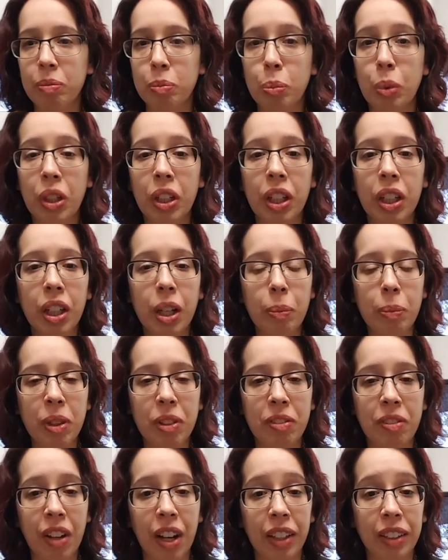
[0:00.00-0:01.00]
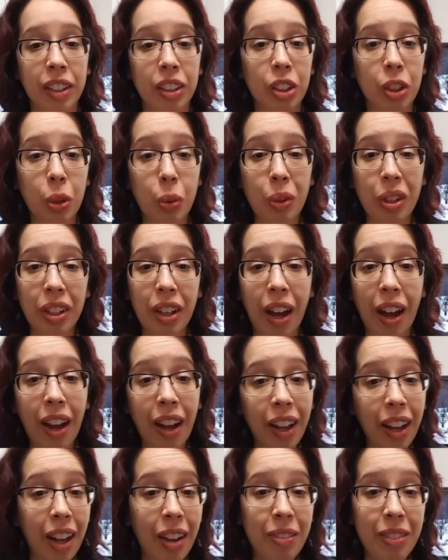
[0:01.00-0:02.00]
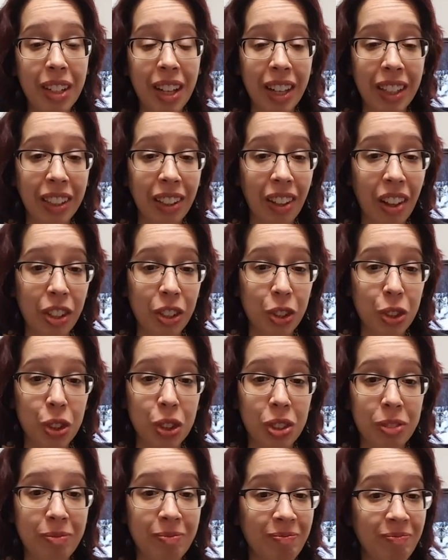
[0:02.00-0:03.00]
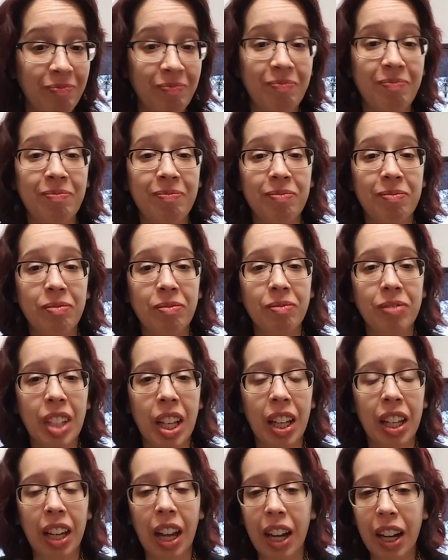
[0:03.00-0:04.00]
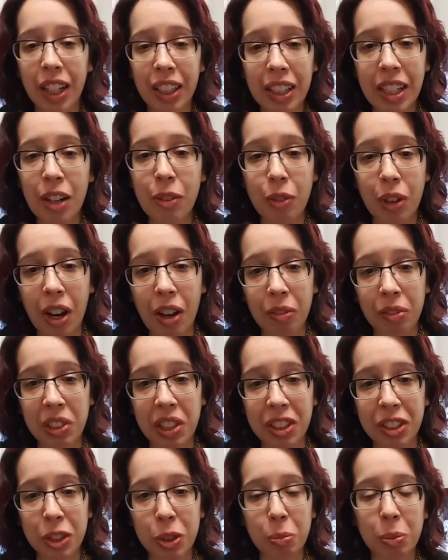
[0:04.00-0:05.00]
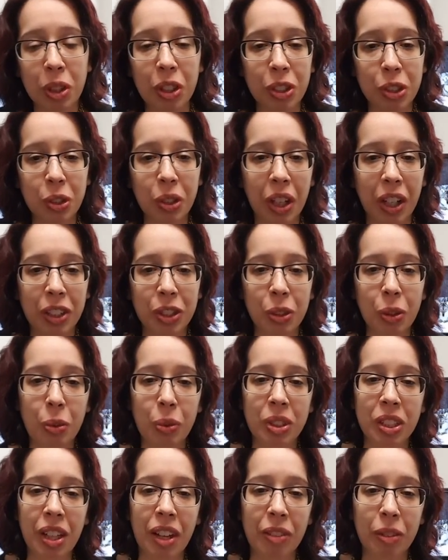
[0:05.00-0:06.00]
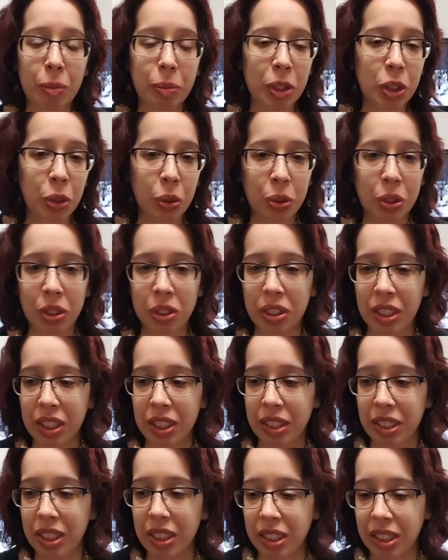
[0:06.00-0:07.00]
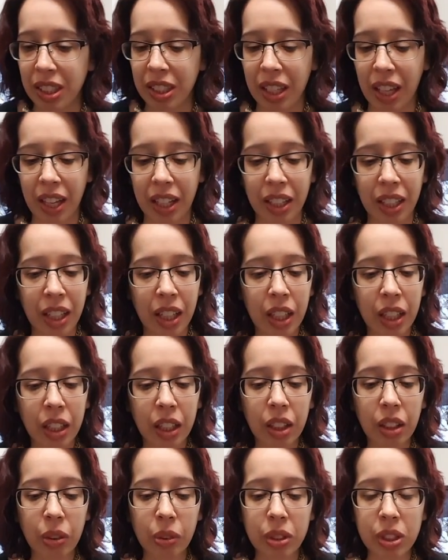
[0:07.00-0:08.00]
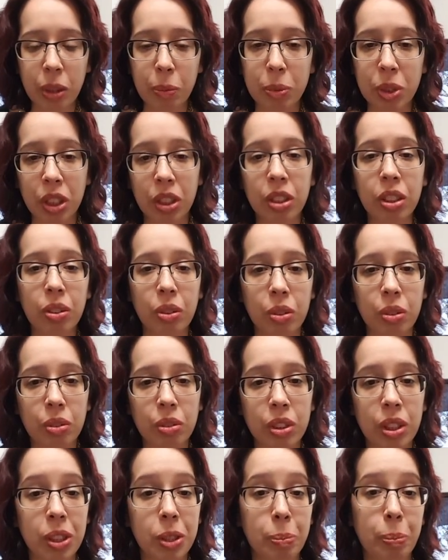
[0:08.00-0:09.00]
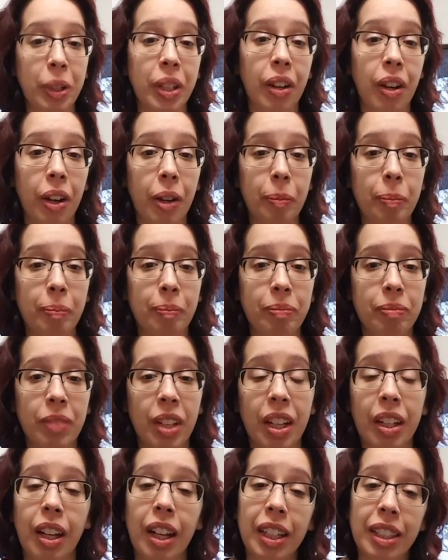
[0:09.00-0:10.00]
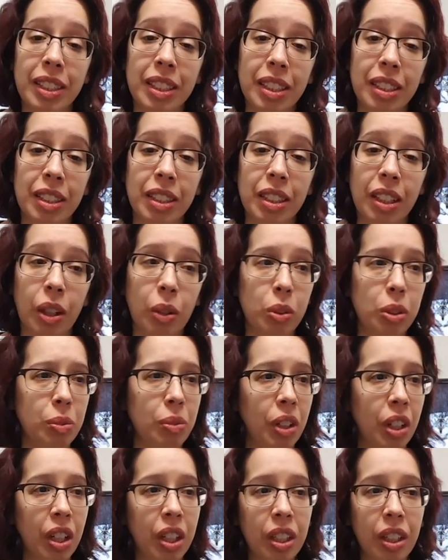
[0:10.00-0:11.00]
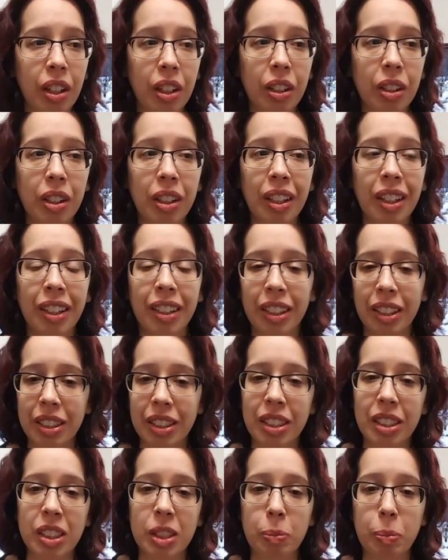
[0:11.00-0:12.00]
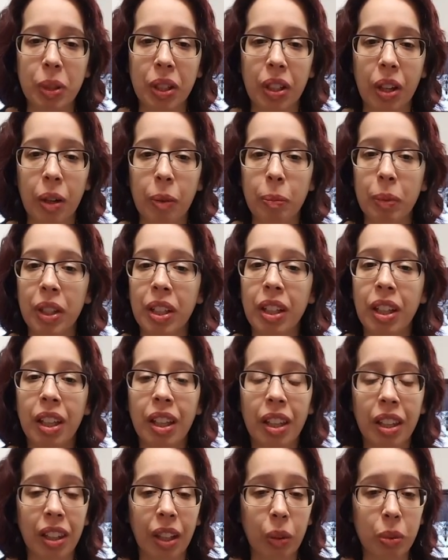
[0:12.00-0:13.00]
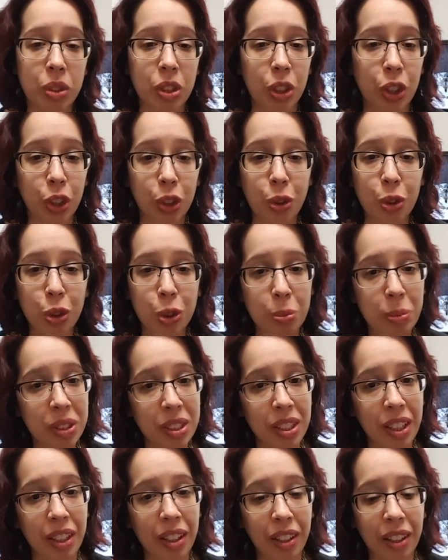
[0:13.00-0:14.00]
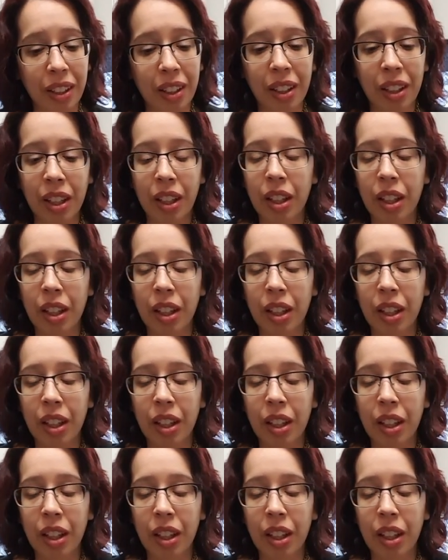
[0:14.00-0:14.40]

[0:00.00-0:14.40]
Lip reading: Bringing up the fact that, I haven't had lunch, and I never have lunch because you guys are always having me do this, and that. It's up to you to speak up. And I didn't. I was very young, and I didn't speak up. That was a huge mistake.